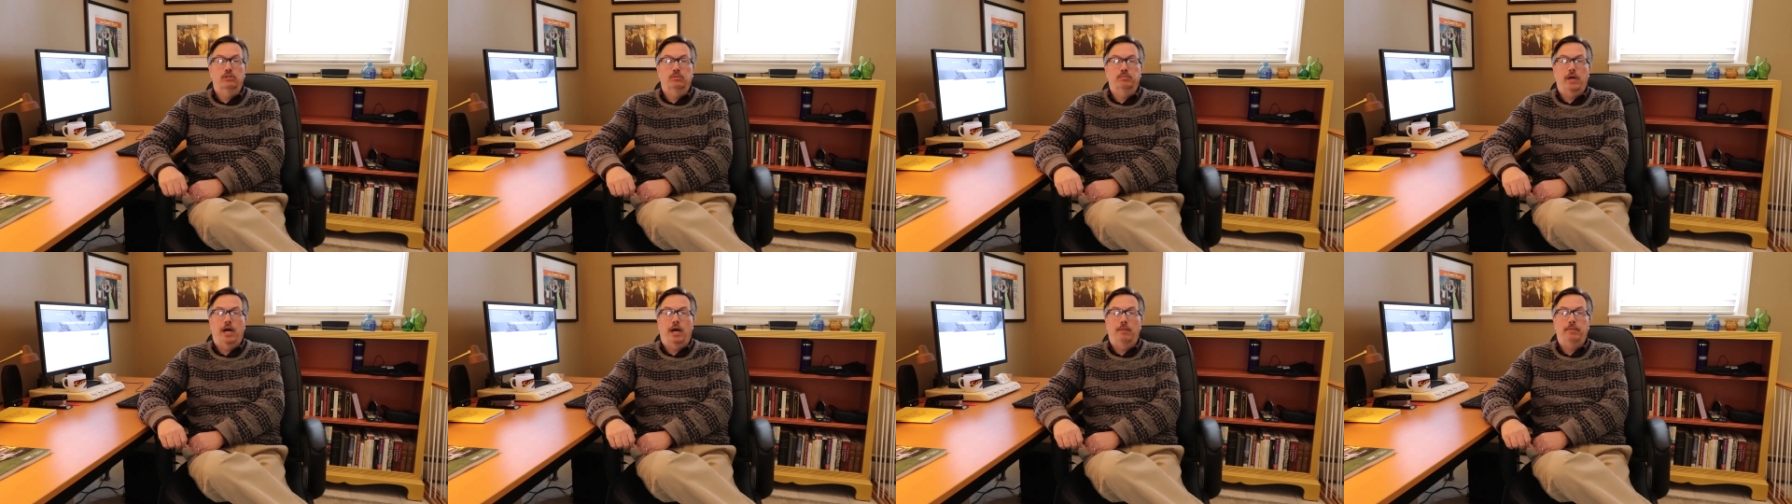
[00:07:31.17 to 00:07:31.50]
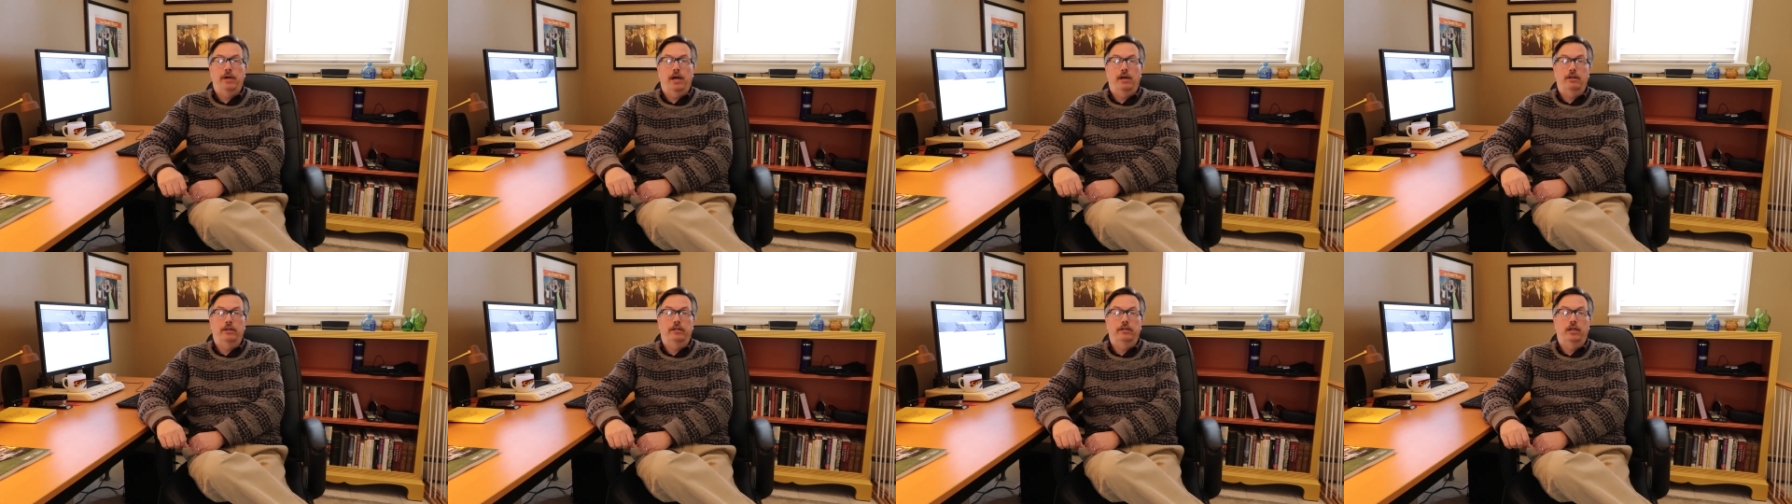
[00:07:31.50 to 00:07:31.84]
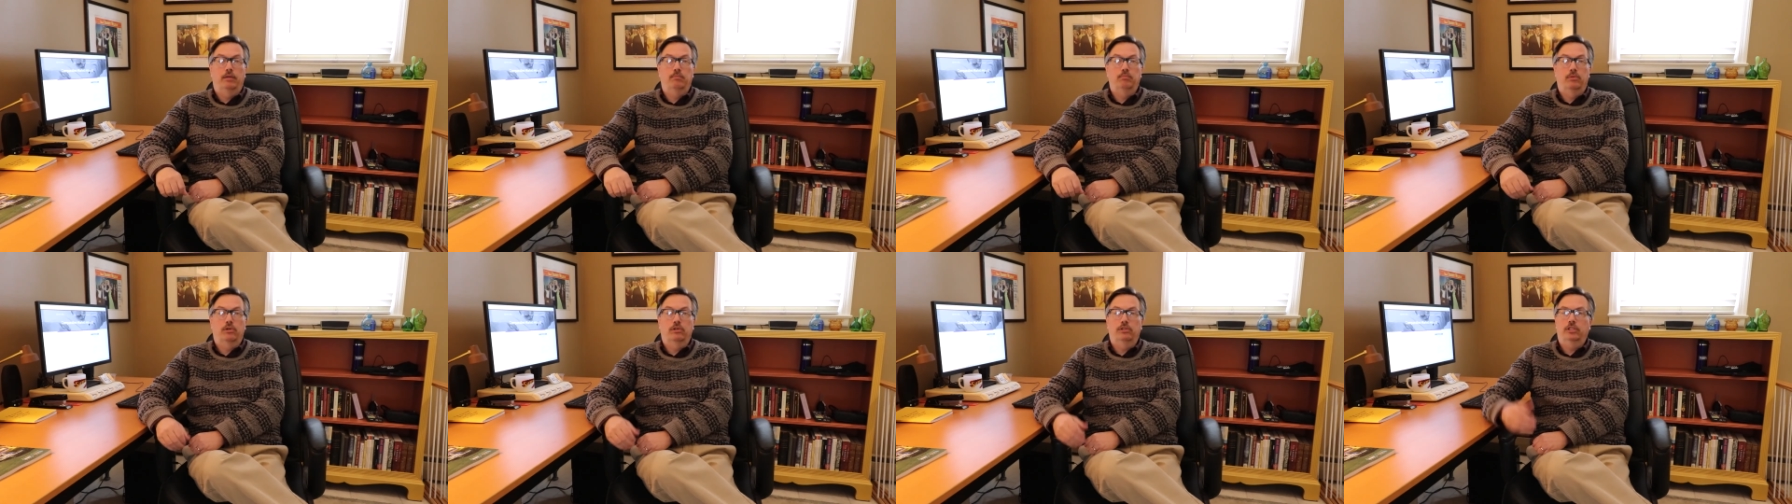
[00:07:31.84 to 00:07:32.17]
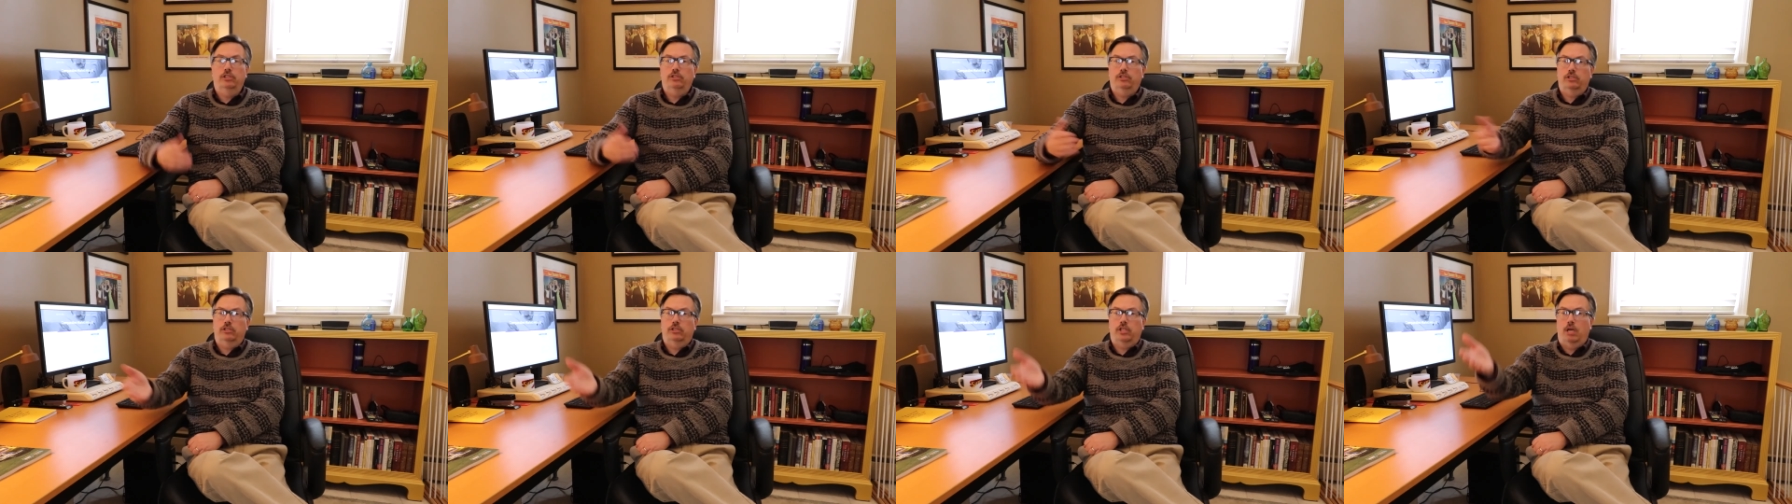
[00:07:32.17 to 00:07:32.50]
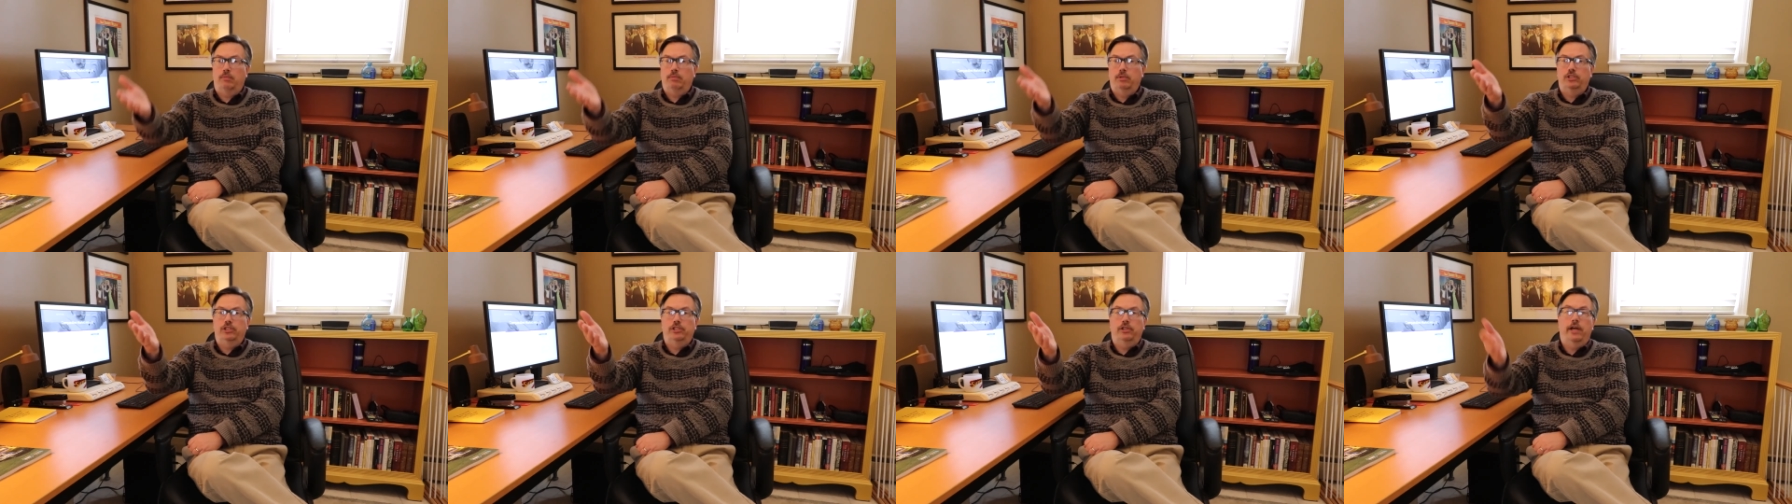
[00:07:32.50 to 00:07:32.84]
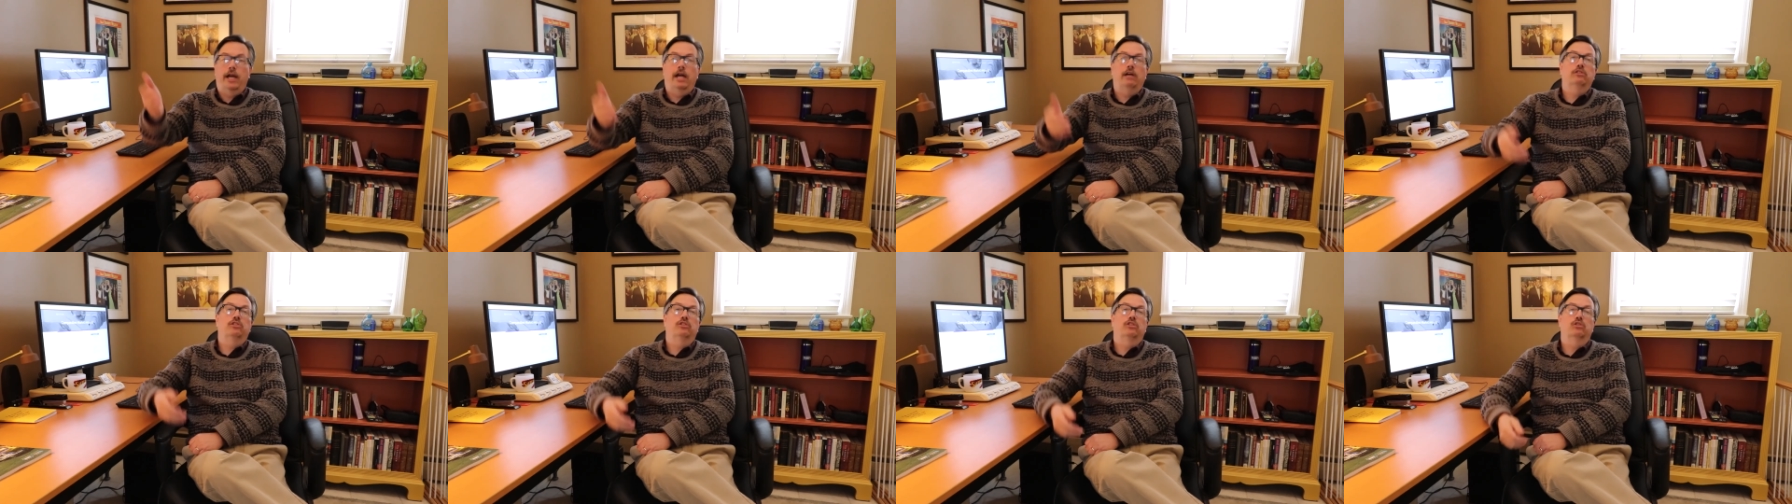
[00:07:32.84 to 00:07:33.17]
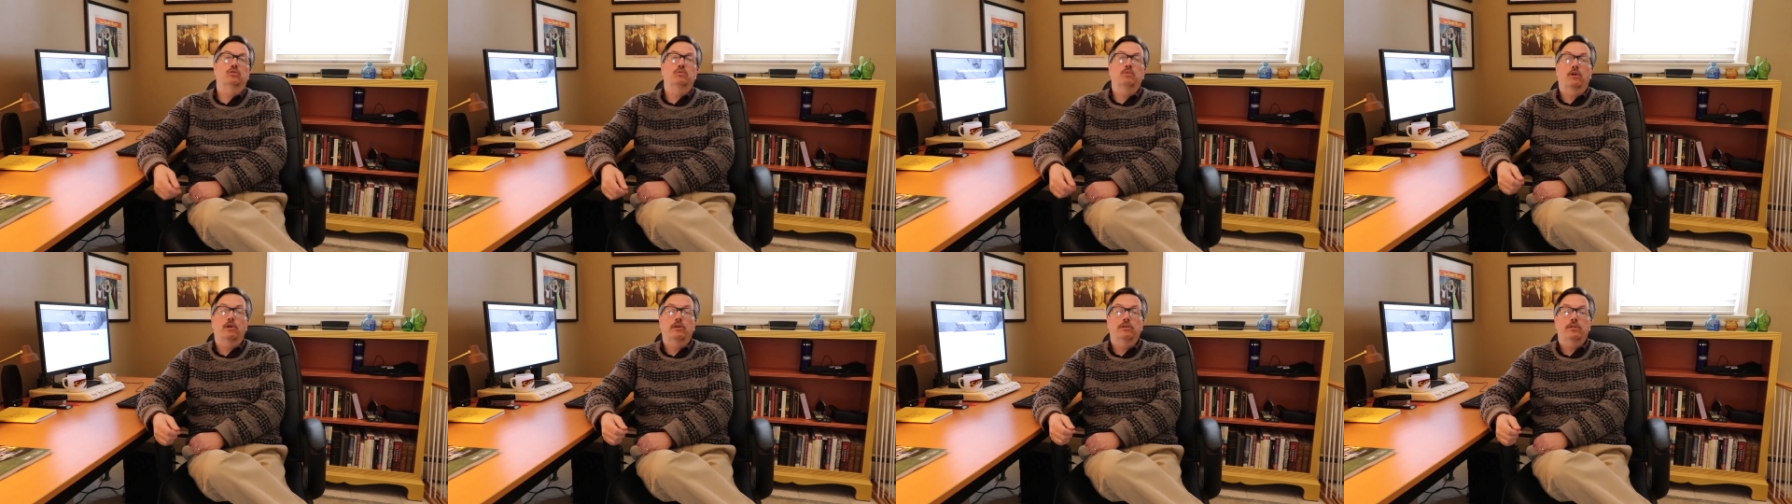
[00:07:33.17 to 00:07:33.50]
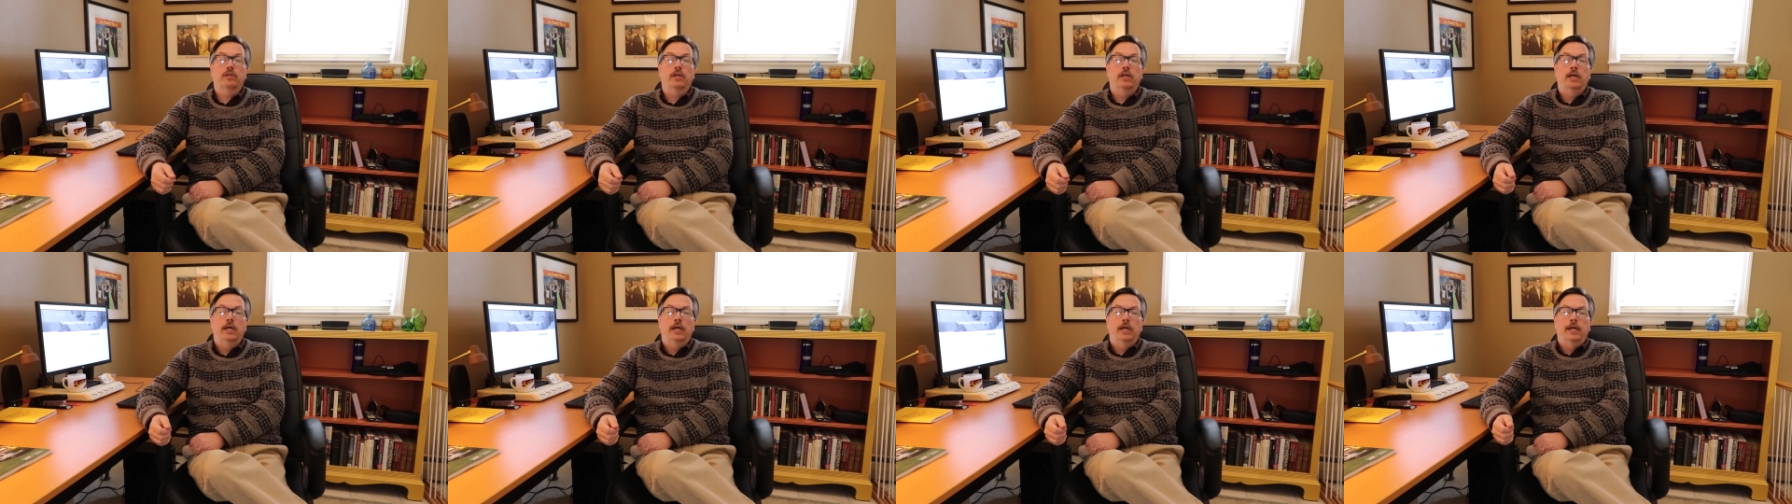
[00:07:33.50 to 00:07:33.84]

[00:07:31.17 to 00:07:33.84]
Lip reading: pop out a number? This is how much your house is worth.